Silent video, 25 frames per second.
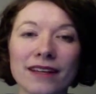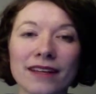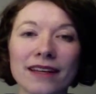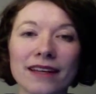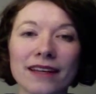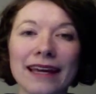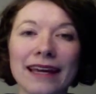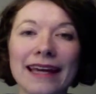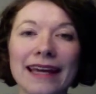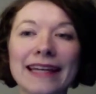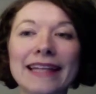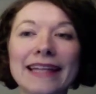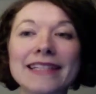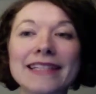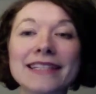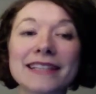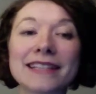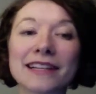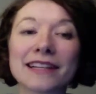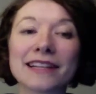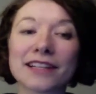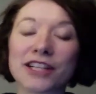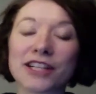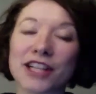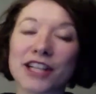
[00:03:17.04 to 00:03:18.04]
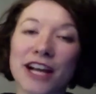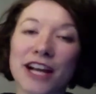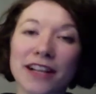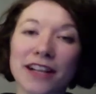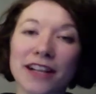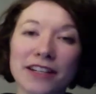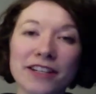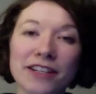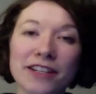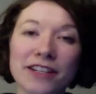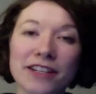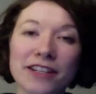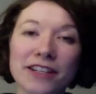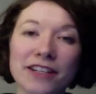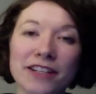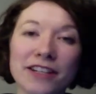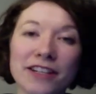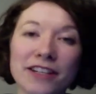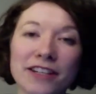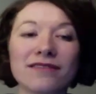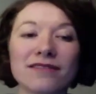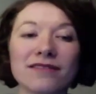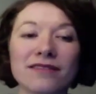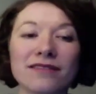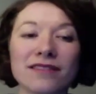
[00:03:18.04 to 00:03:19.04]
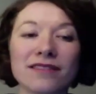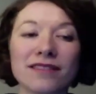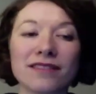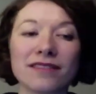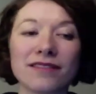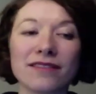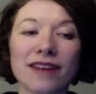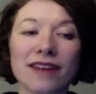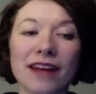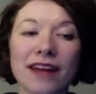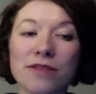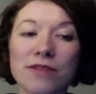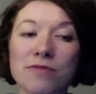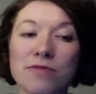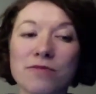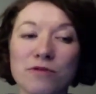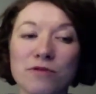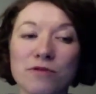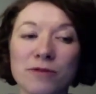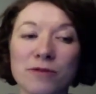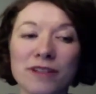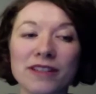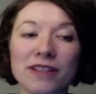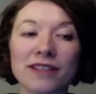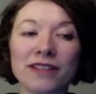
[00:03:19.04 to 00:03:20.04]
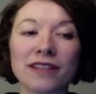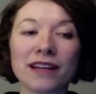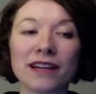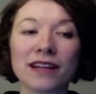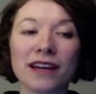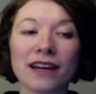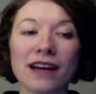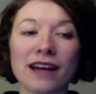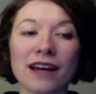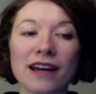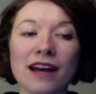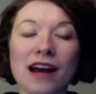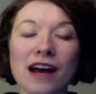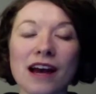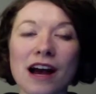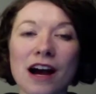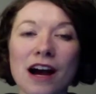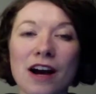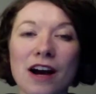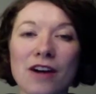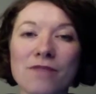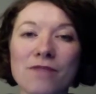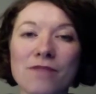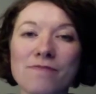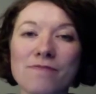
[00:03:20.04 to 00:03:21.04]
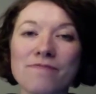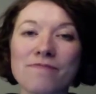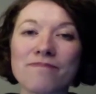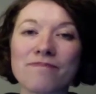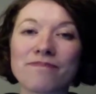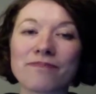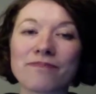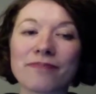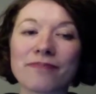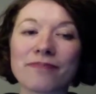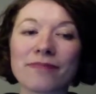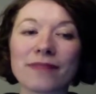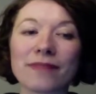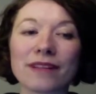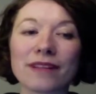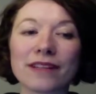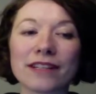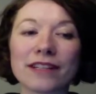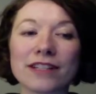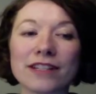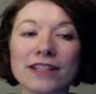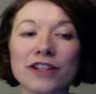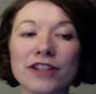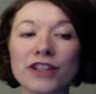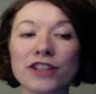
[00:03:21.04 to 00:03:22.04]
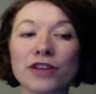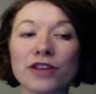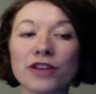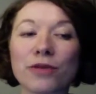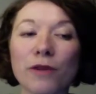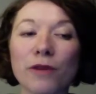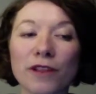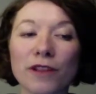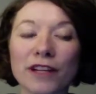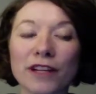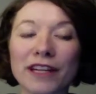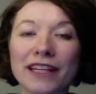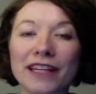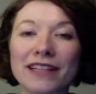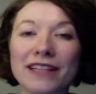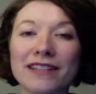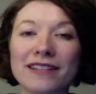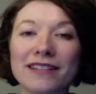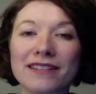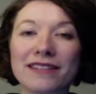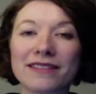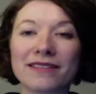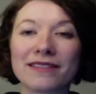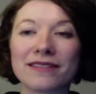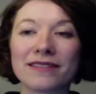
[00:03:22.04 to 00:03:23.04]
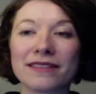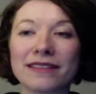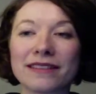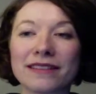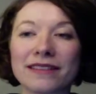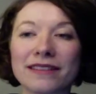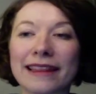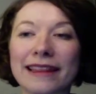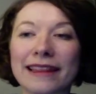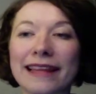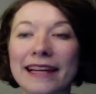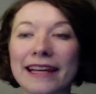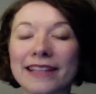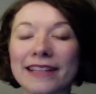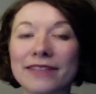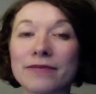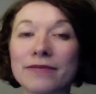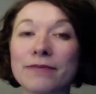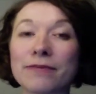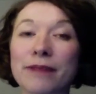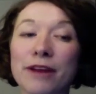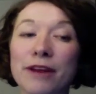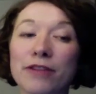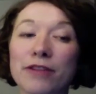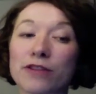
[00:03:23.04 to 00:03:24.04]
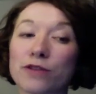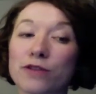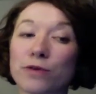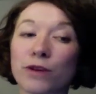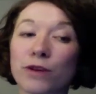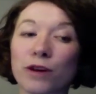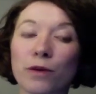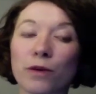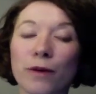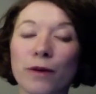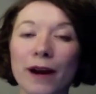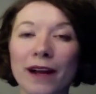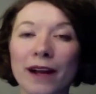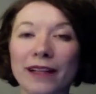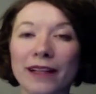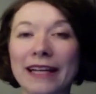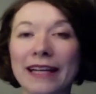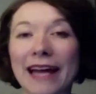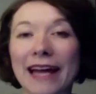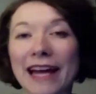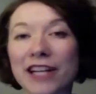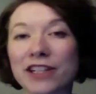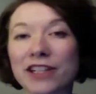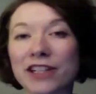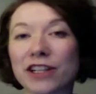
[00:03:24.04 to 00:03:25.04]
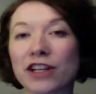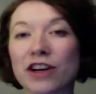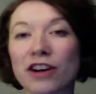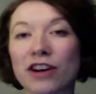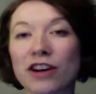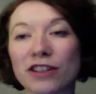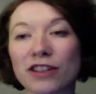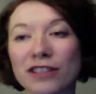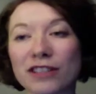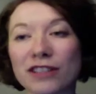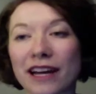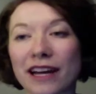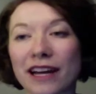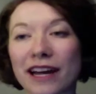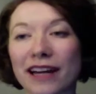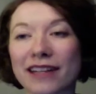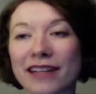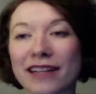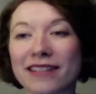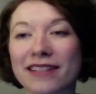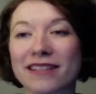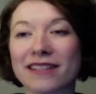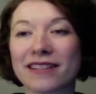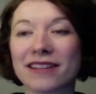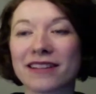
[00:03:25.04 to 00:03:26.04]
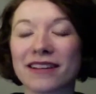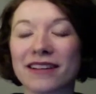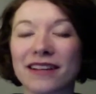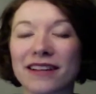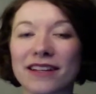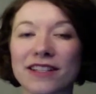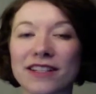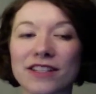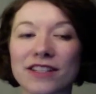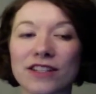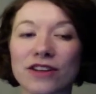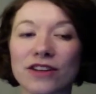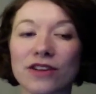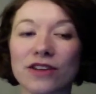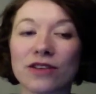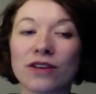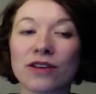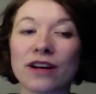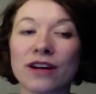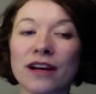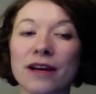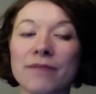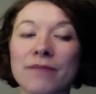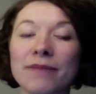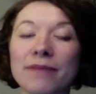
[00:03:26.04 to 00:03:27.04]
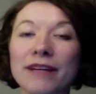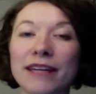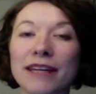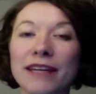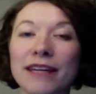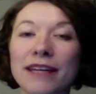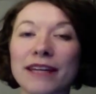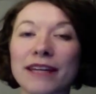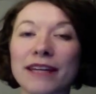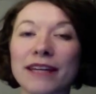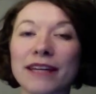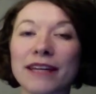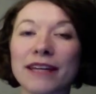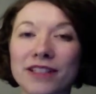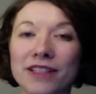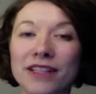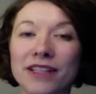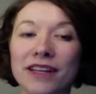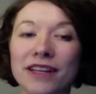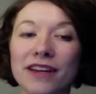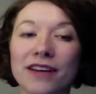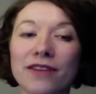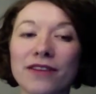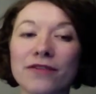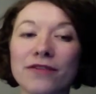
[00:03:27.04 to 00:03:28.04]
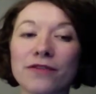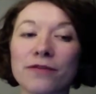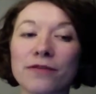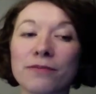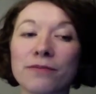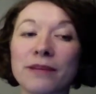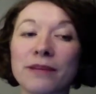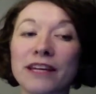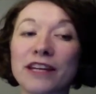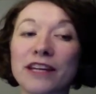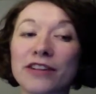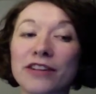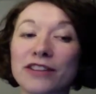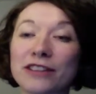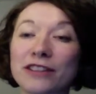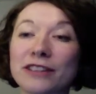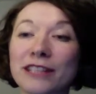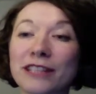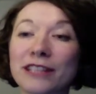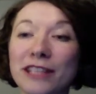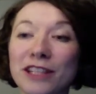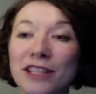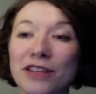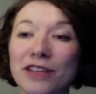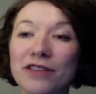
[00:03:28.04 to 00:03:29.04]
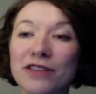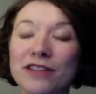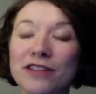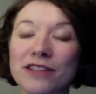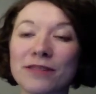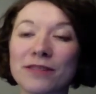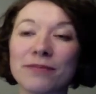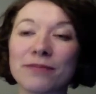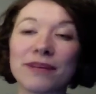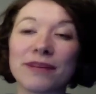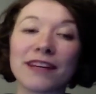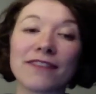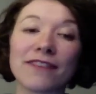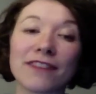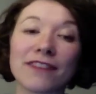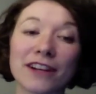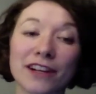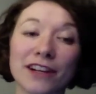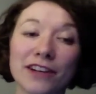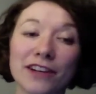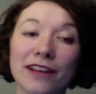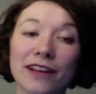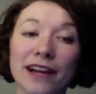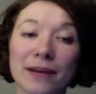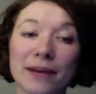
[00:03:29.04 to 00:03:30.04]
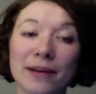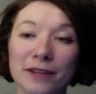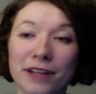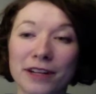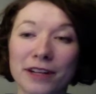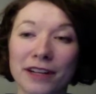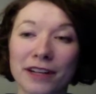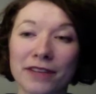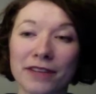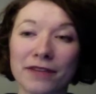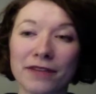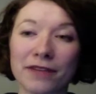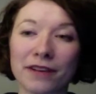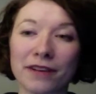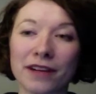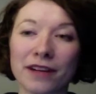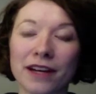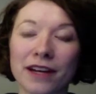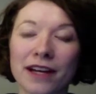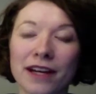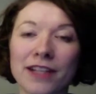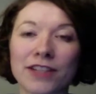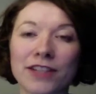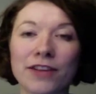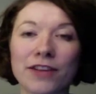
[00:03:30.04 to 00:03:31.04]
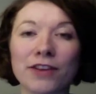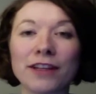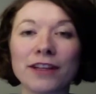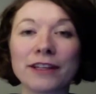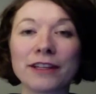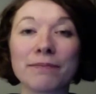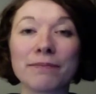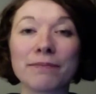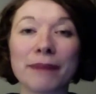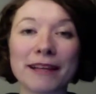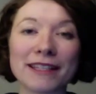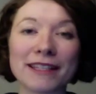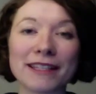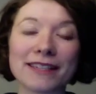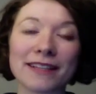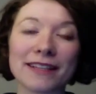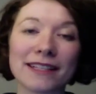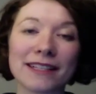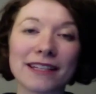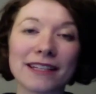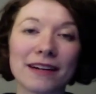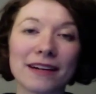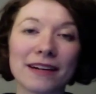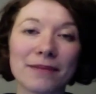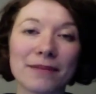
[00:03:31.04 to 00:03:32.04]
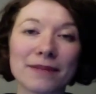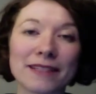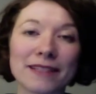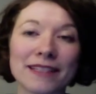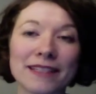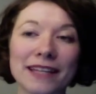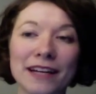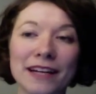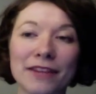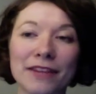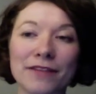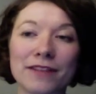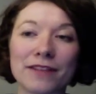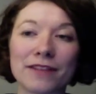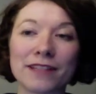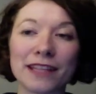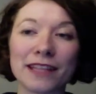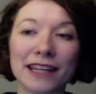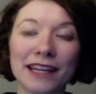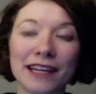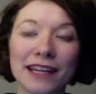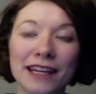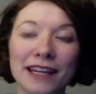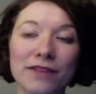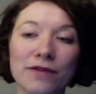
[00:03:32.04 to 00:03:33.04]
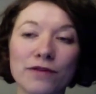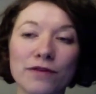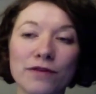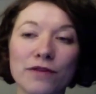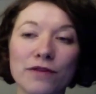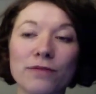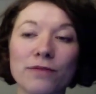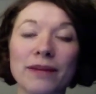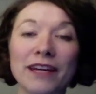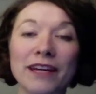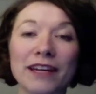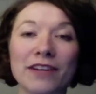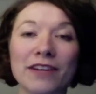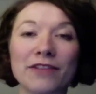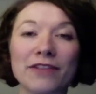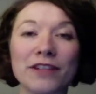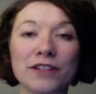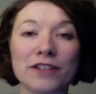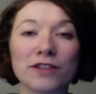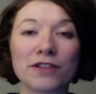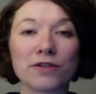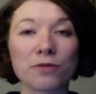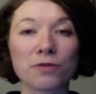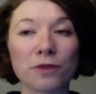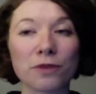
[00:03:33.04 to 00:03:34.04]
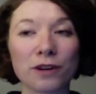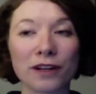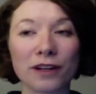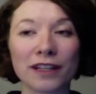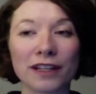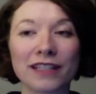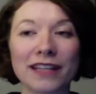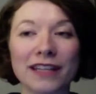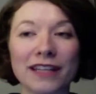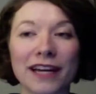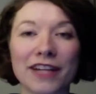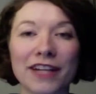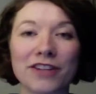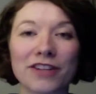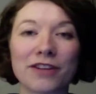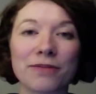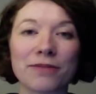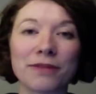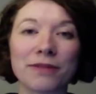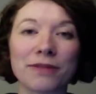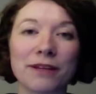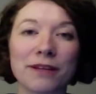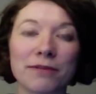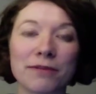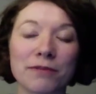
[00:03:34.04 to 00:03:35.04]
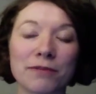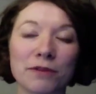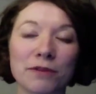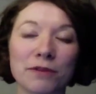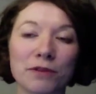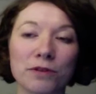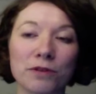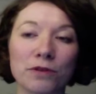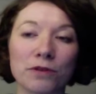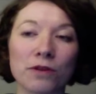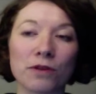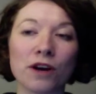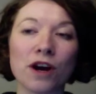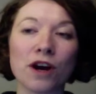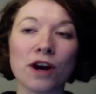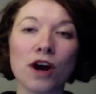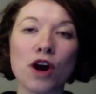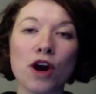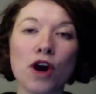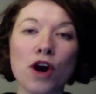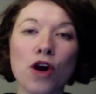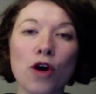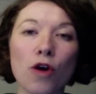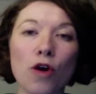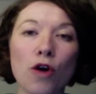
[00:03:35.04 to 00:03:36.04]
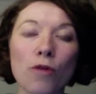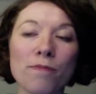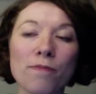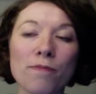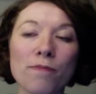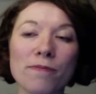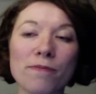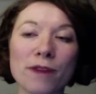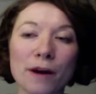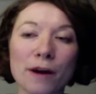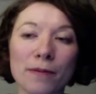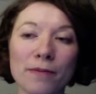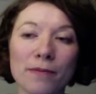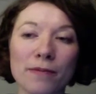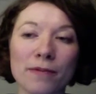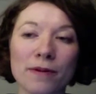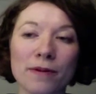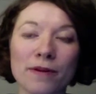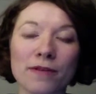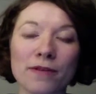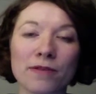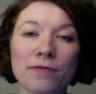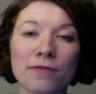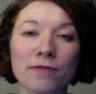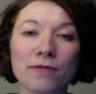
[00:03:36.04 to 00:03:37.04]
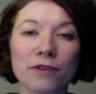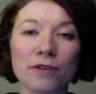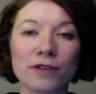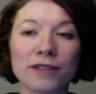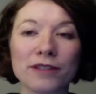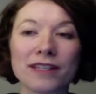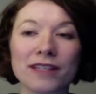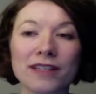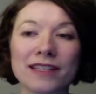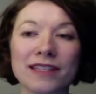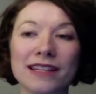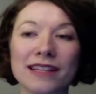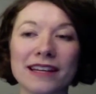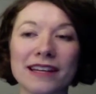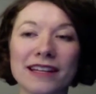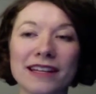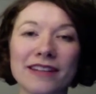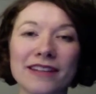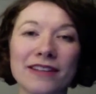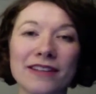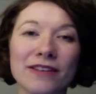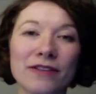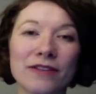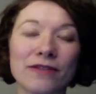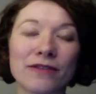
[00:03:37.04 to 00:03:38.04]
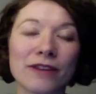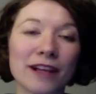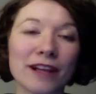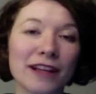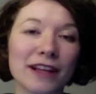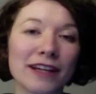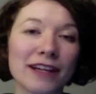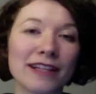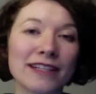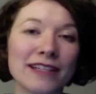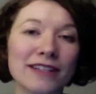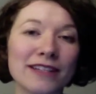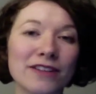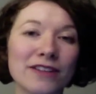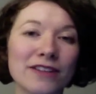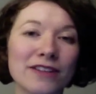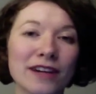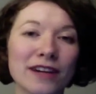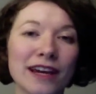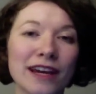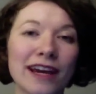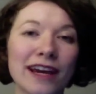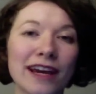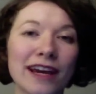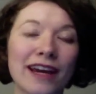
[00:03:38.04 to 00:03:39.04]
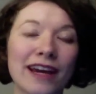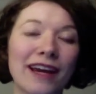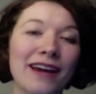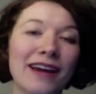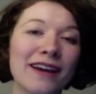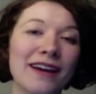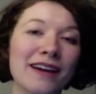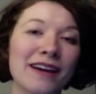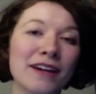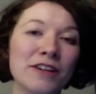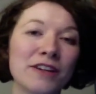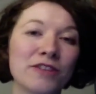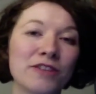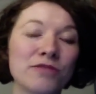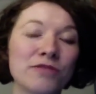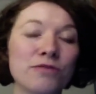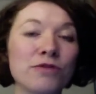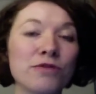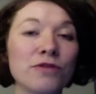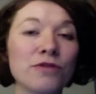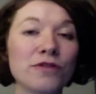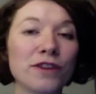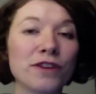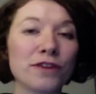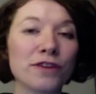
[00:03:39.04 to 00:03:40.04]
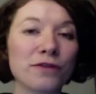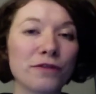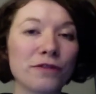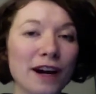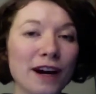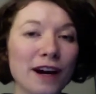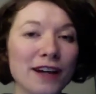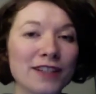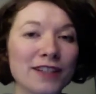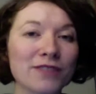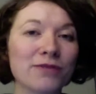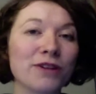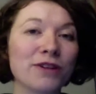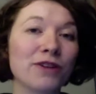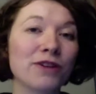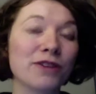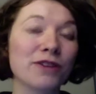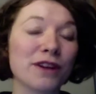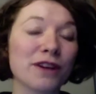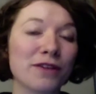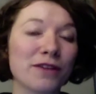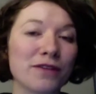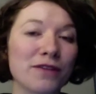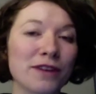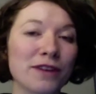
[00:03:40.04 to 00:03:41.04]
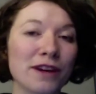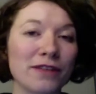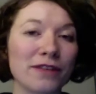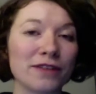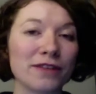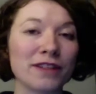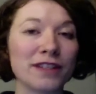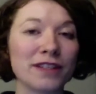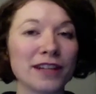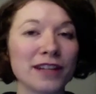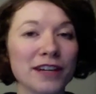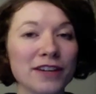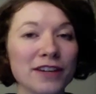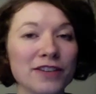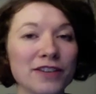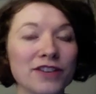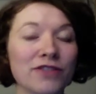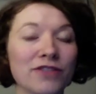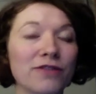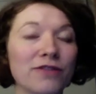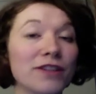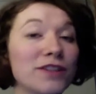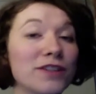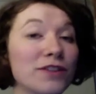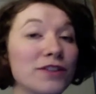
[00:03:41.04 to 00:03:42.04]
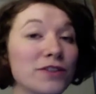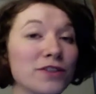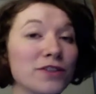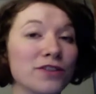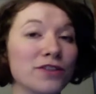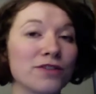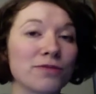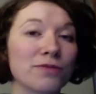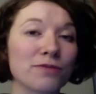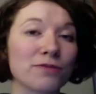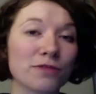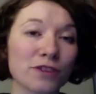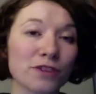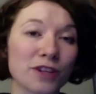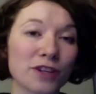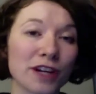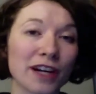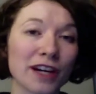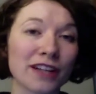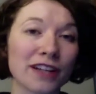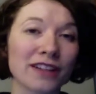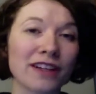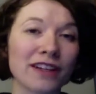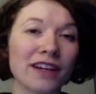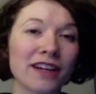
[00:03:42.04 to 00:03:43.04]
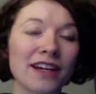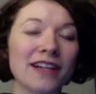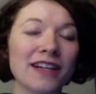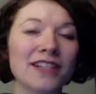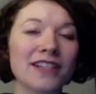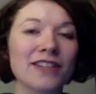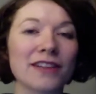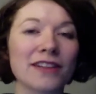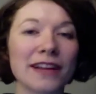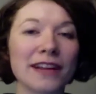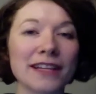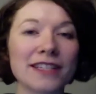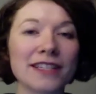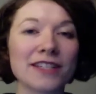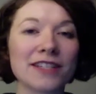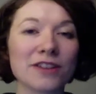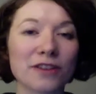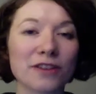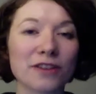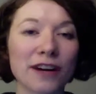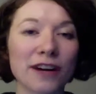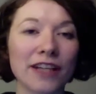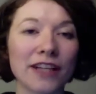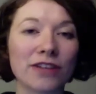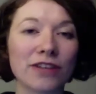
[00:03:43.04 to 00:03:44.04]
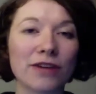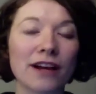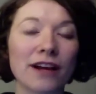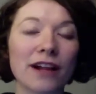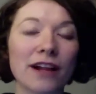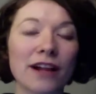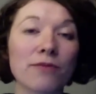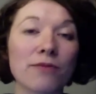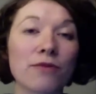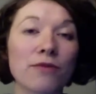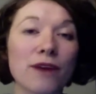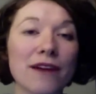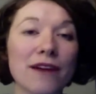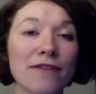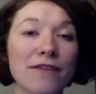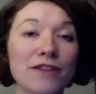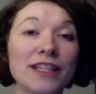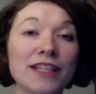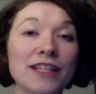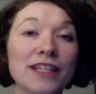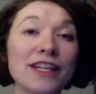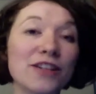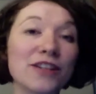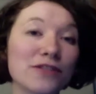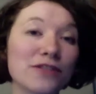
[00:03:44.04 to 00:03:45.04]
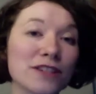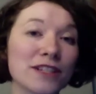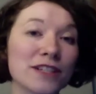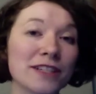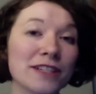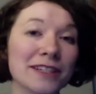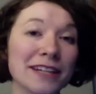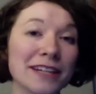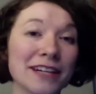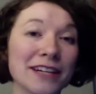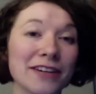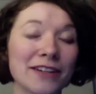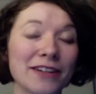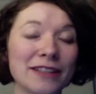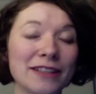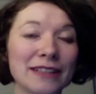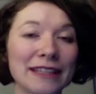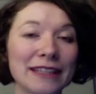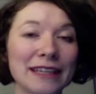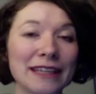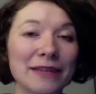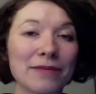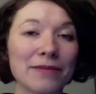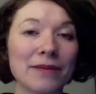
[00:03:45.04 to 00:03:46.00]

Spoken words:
is still a challenge at the moment. There's certain qualities that let methods work well in an agile context. So being iterative, being continuous, and being very collaborative. So I think the best examples that I've seen for making research work is actually people who opened up the process and realized, okay, to move that fast, we don't have enough designers or researchers on the project. So let's try to help whoever's interested in our team